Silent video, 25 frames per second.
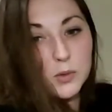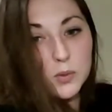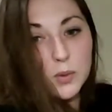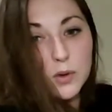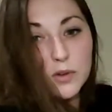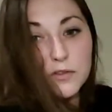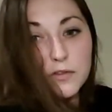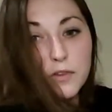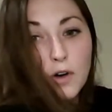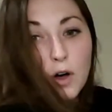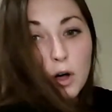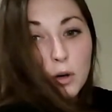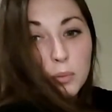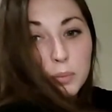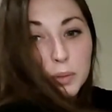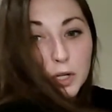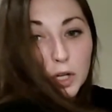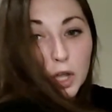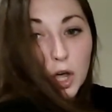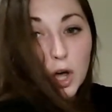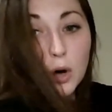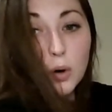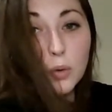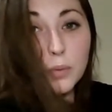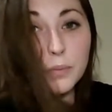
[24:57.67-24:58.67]
will fall
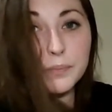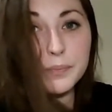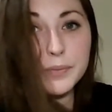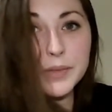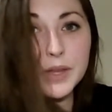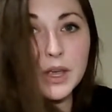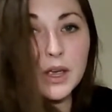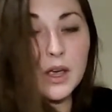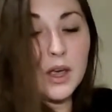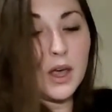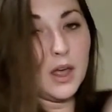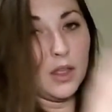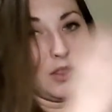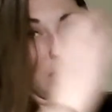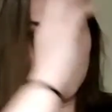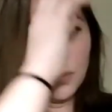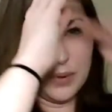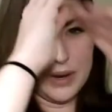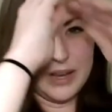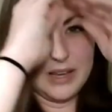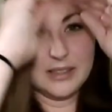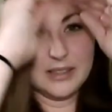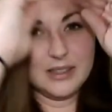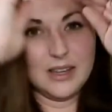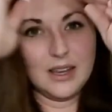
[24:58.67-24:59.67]
below. The
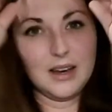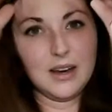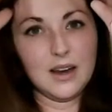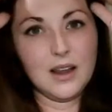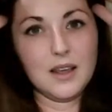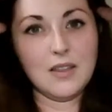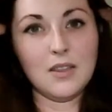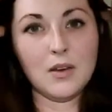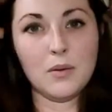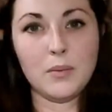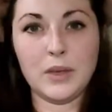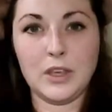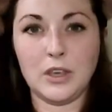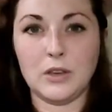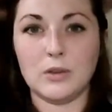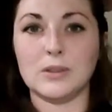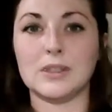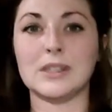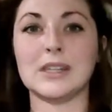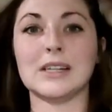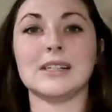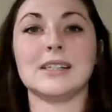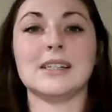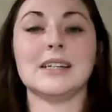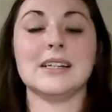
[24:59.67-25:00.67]
reason that we use
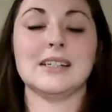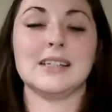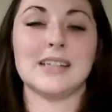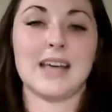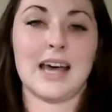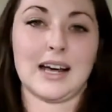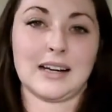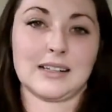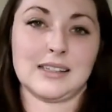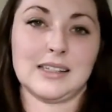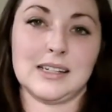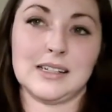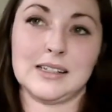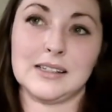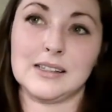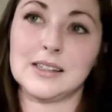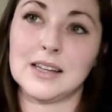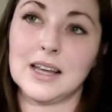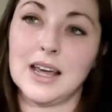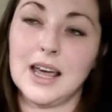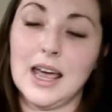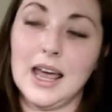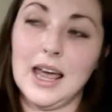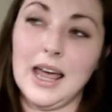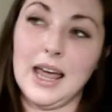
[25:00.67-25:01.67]
this in Texas
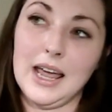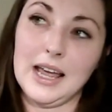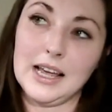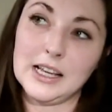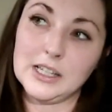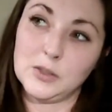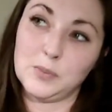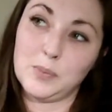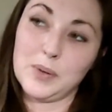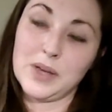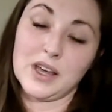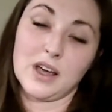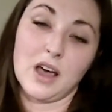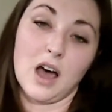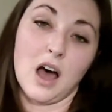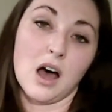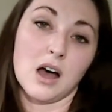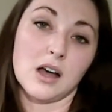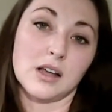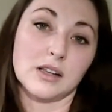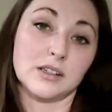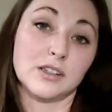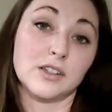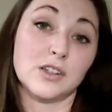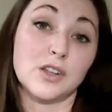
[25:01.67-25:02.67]
is
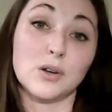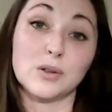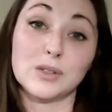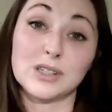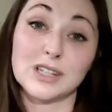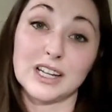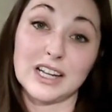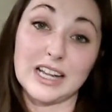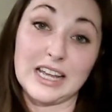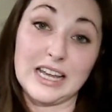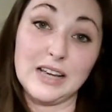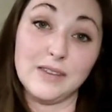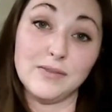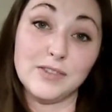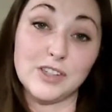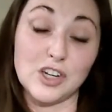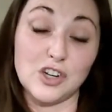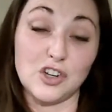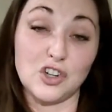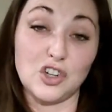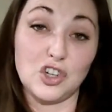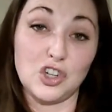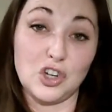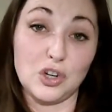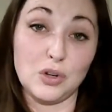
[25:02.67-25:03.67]
because those leaves and
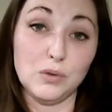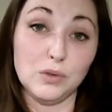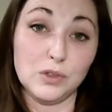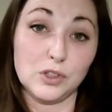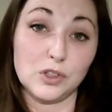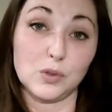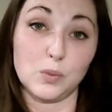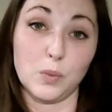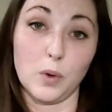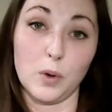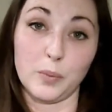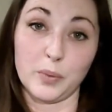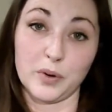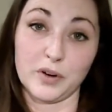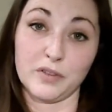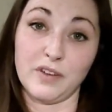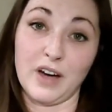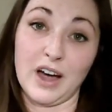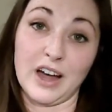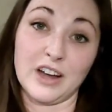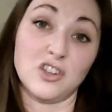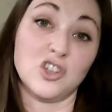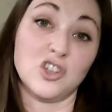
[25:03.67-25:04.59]
shoots will provide